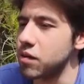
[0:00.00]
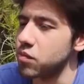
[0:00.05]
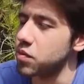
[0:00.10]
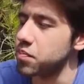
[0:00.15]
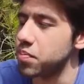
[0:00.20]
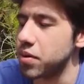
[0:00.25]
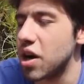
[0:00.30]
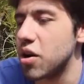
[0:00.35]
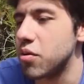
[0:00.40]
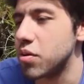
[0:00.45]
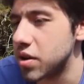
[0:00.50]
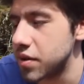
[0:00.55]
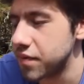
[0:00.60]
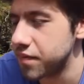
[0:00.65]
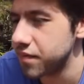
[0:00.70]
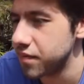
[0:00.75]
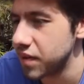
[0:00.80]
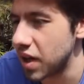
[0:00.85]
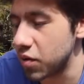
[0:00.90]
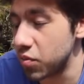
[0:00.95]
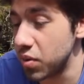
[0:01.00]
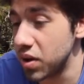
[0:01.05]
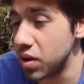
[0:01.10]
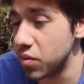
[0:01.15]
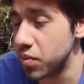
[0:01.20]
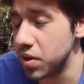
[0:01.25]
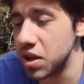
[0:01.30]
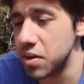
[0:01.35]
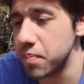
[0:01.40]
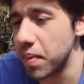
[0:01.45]
at 1 power, like
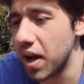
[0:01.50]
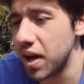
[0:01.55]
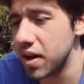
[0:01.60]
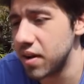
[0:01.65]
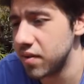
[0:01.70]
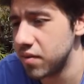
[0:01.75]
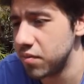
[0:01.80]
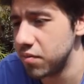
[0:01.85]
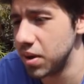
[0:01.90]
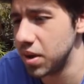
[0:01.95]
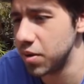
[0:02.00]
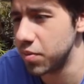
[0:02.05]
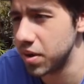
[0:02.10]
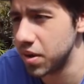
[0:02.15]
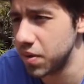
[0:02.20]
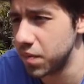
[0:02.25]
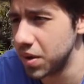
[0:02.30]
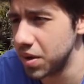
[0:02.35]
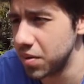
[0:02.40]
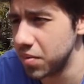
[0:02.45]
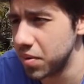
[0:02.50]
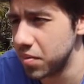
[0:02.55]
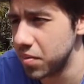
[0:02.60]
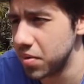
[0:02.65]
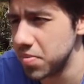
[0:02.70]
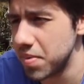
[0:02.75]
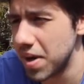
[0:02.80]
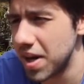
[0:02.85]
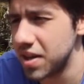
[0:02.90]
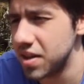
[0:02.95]
really bad, really
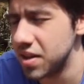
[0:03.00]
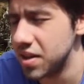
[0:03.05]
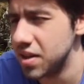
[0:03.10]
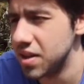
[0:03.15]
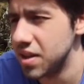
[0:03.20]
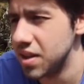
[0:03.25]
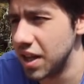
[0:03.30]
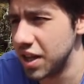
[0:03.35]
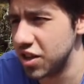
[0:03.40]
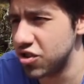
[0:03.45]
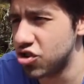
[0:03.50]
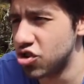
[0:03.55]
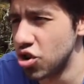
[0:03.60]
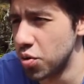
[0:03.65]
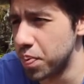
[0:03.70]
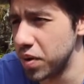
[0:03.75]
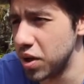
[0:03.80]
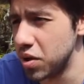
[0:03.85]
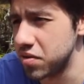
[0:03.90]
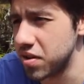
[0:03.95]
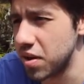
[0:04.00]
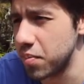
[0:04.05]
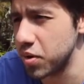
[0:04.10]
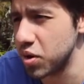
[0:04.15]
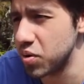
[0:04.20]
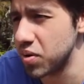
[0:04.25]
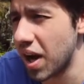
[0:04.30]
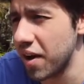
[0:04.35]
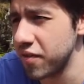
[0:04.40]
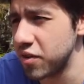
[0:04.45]
bad, like super low tempo.
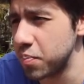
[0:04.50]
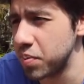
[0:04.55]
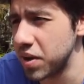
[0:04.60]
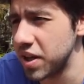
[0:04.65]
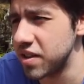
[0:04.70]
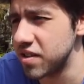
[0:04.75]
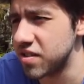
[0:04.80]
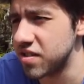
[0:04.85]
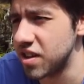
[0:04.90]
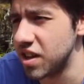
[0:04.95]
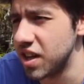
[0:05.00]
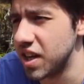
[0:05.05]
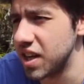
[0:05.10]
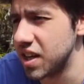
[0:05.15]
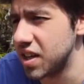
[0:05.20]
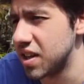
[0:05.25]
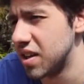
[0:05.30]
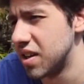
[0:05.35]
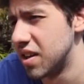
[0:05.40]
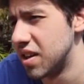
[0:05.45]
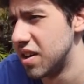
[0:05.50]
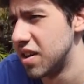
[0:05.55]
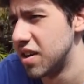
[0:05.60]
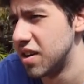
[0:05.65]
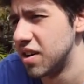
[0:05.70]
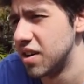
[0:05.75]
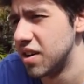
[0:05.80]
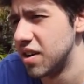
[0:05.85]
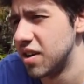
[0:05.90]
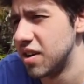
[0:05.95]
You'd have to play this on like
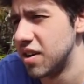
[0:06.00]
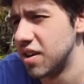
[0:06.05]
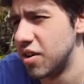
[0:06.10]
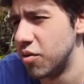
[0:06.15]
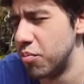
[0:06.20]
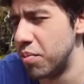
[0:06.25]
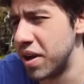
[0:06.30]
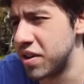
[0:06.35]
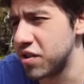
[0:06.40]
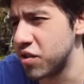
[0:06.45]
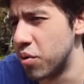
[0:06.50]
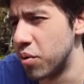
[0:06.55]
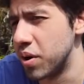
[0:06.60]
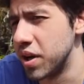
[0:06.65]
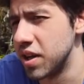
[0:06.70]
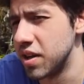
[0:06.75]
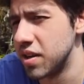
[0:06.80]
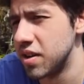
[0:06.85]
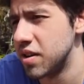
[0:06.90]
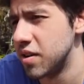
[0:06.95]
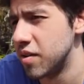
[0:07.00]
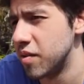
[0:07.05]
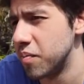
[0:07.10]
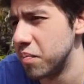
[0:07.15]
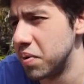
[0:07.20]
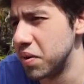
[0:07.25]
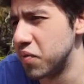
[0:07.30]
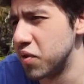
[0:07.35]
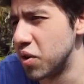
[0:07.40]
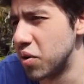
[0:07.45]
red coin,
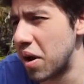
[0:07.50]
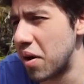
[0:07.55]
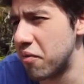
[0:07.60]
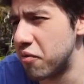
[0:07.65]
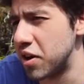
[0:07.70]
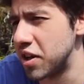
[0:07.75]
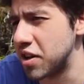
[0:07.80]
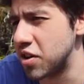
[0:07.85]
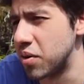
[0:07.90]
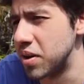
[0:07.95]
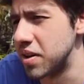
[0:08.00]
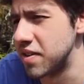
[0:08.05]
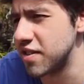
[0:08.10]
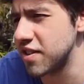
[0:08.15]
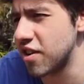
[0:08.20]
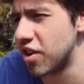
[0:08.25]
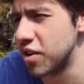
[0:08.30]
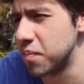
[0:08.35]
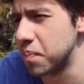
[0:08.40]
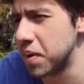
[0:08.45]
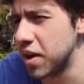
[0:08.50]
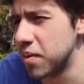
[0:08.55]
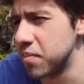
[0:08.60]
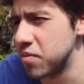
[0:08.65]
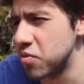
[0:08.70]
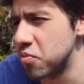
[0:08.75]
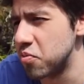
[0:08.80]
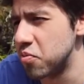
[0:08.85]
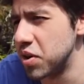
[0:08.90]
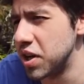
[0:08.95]
but if you don't have red coin, this card
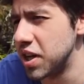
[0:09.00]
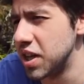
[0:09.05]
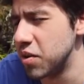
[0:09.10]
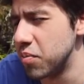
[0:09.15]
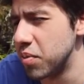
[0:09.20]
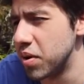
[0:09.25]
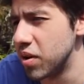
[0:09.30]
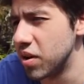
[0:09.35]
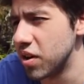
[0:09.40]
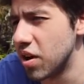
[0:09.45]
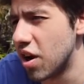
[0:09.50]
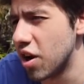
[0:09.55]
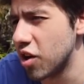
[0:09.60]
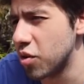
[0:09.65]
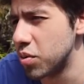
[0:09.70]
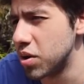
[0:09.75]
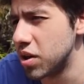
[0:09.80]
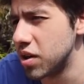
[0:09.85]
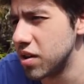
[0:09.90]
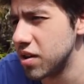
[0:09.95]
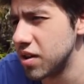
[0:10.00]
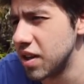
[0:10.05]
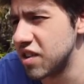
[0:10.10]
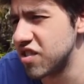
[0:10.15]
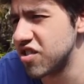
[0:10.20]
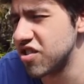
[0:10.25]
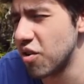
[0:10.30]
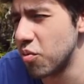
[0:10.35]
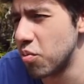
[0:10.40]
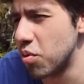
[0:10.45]
becomes really awkward.
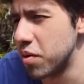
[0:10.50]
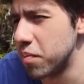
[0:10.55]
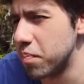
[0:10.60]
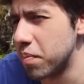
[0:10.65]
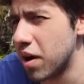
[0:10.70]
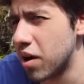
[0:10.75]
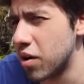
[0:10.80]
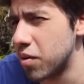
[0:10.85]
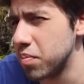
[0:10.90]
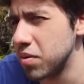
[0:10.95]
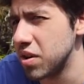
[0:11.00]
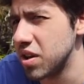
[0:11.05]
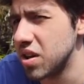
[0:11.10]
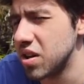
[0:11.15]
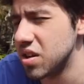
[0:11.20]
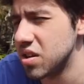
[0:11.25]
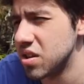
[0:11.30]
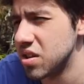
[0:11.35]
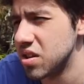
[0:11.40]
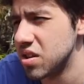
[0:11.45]
It's just a 1 power play,